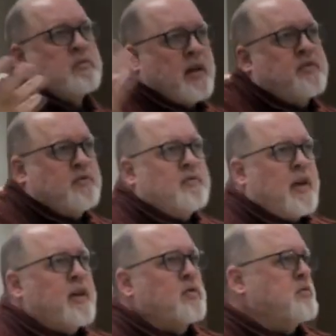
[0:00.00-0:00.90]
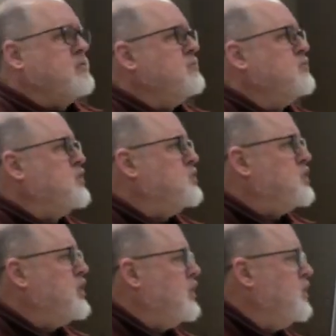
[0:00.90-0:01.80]
as Hegel
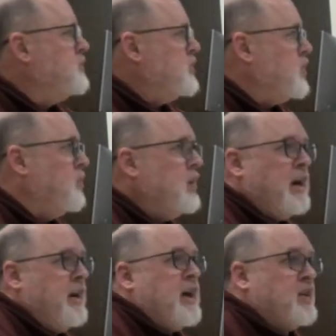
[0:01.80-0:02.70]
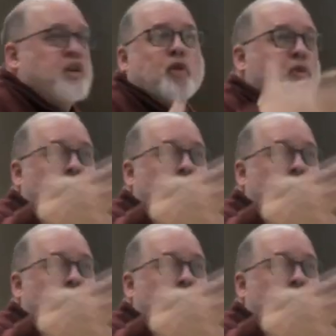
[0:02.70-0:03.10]
will tell you, so in not terribly